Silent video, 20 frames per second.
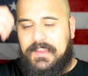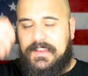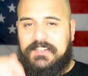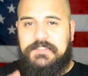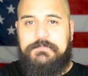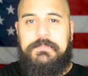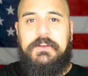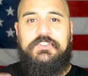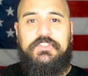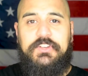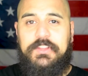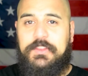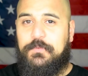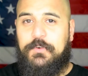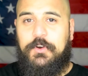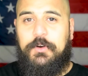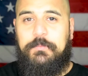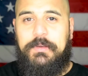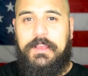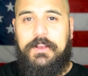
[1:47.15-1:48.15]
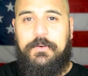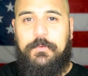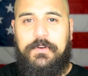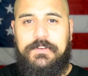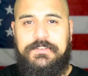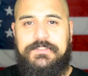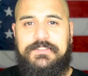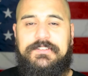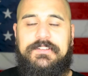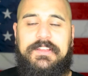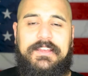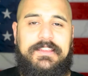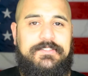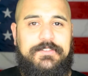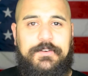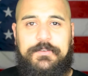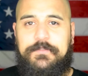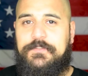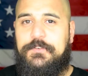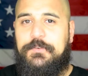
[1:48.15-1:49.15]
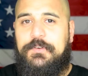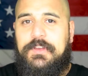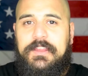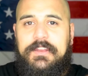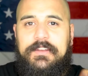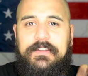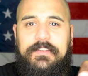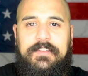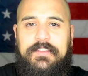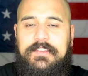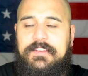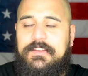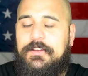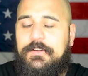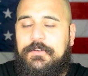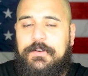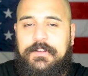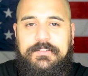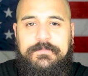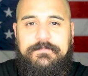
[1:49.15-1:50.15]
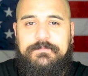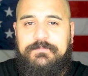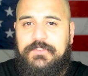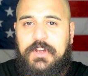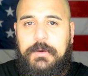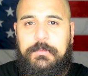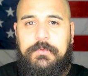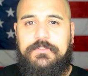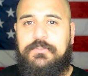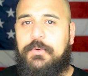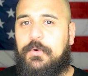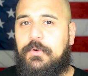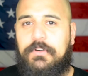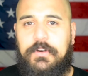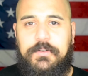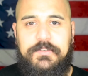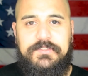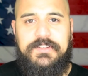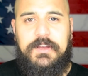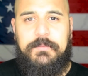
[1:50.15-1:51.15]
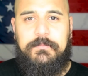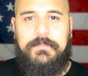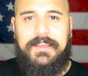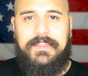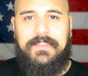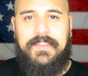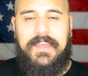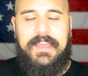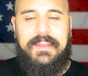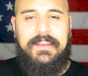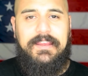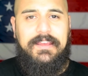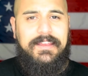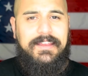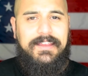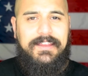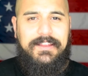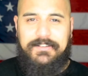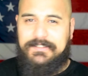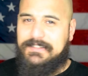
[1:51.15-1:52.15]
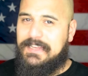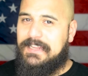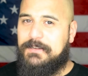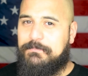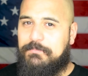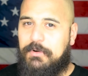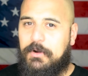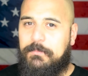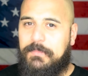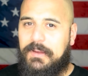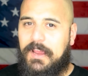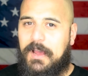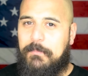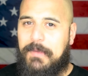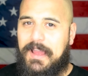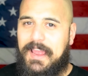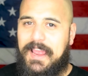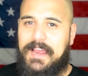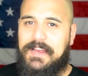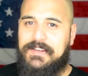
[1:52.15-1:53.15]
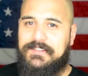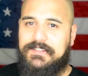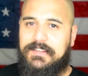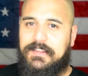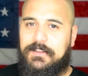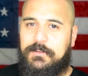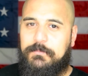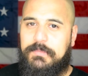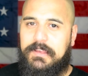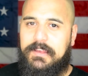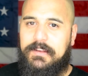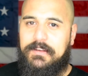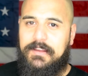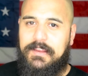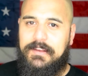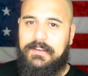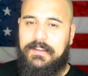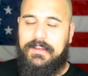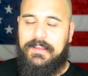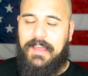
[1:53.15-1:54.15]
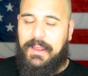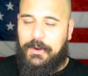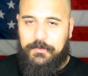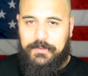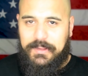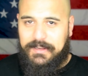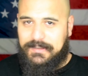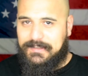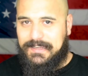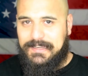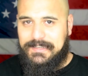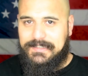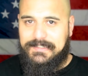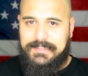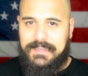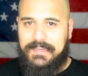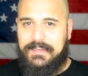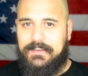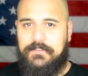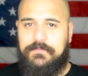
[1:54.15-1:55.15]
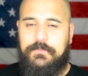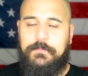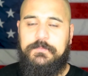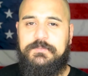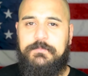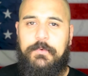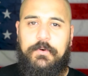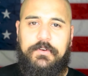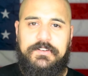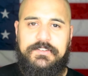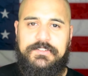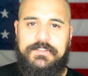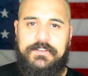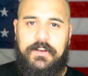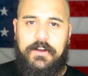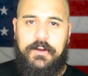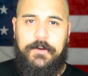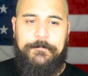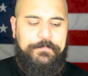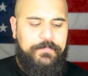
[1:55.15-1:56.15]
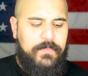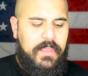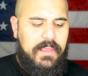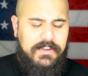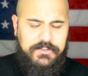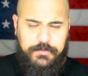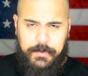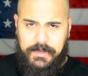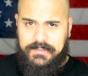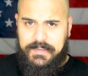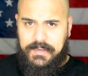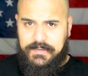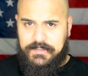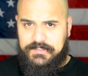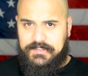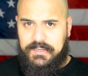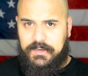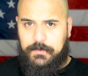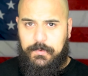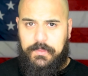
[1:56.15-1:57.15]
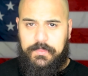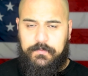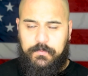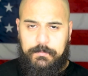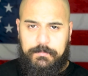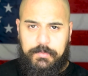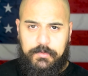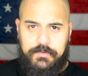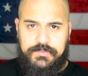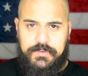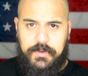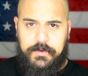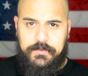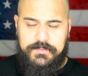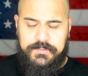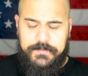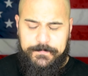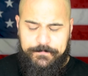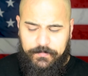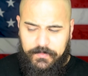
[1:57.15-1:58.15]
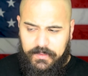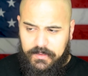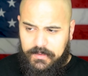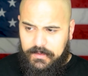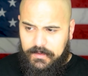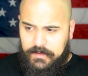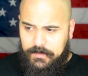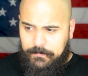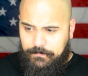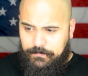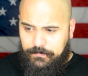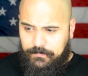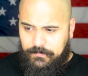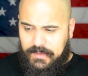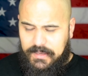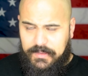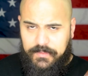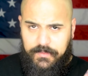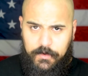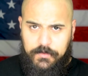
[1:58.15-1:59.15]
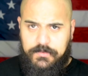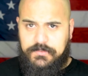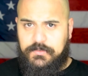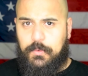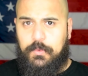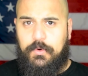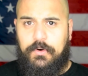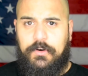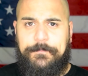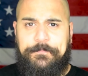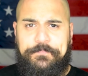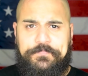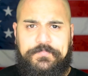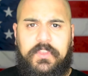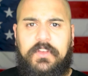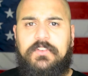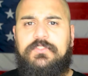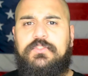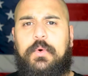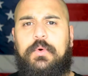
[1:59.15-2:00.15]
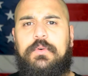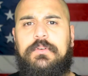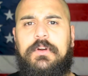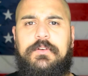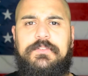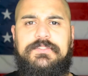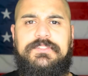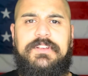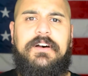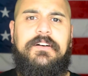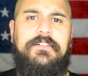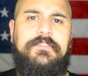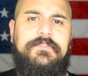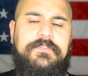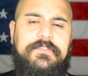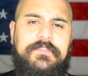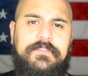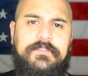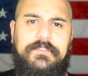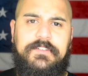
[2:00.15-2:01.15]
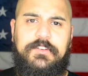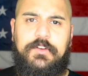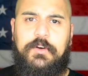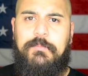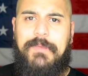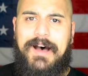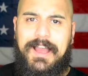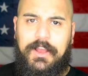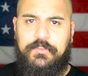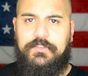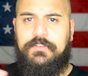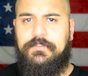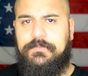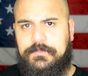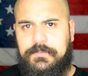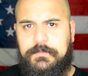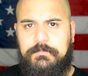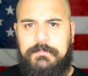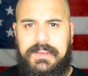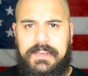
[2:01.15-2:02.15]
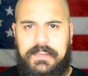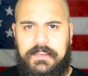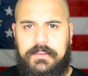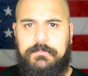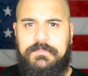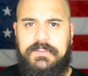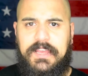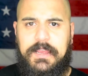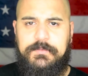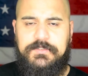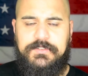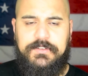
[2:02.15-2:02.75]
especially the real big ones. Like, so if you get, you know, a double Toro or something like that, it'll tend to put me on my ass a little bit, and I don't like to get sick from smoking a cigar. So I tend to stick with Robustos in those, or Toros of, you know, mild to medium type